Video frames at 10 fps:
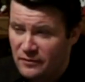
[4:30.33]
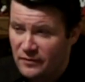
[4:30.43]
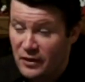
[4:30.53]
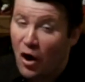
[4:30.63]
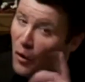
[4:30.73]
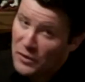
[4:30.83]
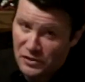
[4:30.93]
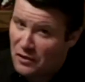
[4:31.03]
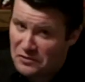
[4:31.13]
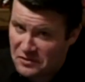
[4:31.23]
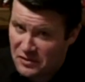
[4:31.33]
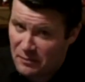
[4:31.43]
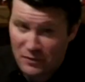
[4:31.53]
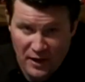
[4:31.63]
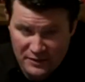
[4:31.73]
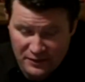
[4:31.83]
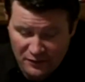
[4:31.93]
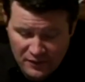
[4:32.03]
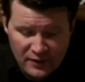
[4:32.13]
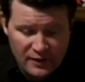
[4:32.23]
He always calls it supper, not
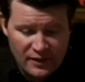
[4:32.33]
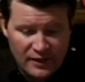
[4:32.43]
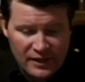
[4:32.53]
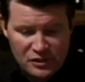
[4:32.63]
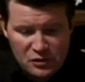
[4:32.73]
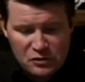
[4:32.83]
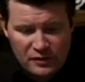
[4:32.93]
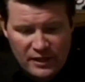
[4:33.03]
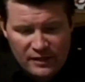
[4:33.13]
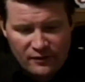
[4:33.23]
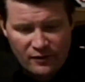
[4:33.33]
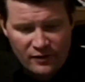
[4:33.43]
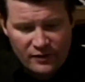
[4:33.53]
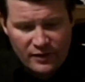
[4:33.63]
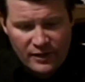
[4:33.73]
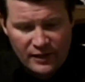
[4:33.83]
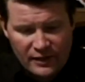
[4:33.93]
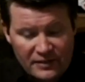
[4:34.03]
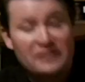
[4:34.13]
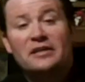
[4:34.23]
dinner. He's usually either
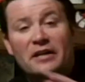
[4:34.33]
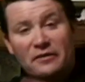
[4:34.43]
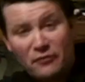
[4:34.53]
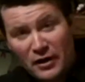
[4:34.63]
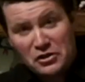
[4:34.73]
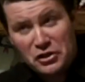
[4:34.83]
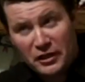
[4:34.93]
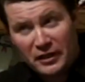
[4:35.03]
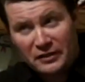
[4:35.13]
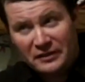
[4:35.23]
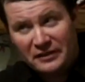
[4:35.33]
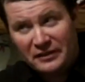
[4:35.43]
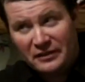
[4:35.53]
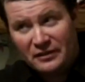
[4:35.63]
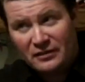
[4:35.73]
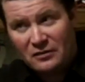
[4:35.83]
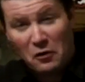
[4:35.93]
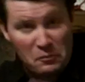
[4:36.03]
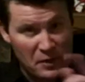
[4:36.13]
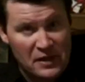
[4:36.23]
eating Kentucky Fried Chicken
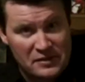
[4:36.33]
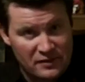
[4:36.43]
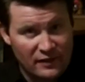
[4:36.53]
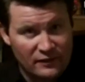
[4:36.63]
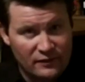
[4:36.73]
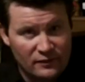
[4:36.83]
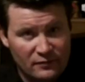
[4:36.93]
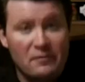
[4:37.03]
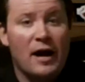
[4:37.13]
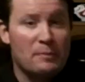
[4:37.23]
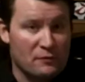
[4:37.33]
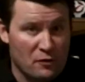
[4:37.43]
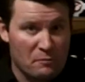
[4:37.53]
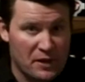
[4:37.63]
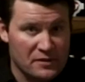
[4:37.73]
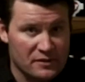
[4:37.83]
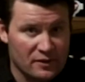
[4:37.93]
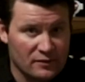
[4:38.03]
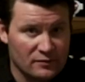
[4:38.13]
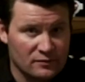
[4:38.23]
or pizza. I prefer
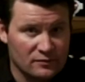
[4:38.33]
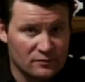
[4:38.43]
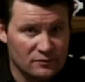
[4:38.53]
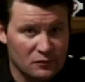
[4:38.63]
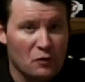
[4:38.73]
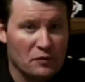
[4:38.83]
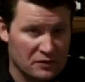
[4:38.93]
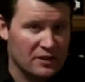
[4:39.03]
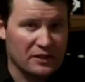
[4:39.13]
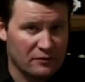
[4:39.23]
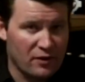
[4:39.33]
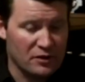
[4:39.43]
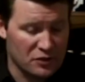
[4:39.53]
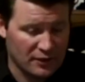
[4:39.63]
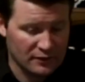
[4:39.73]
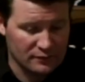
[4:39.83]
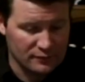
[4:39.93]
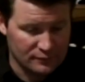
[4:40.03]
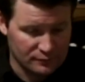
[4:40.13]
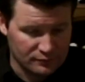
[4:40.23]
pizza over Kentucky Fried Chicken.
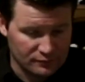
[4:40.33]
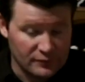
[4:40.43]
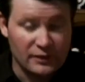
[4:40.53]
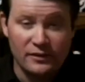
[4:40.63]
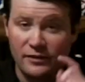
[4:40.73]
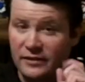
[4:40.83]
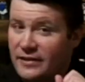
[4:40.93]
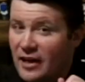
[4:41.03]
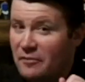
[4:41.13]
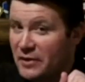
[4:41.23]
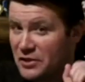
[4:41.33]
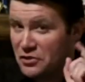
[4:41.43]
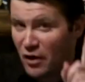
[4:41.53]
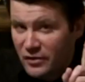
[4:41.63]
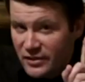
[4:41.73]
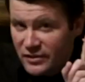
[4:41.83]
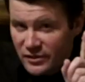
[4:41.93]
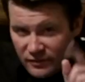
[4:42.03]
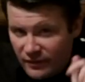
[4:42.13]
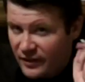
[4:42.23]
It's got to be
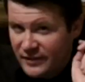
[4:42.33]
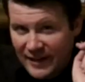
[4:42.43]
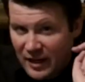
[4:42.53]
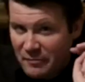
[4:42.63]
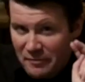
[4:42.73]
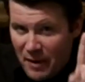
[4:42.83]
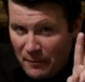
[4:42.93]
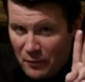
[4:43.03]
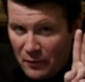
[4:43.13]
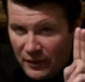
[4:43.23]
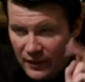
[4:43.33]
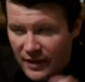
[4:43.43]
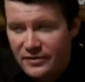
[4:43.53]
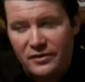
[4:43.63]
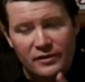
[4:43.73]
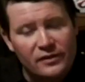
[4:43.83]
sausage. It's got to be pepperoni, guys.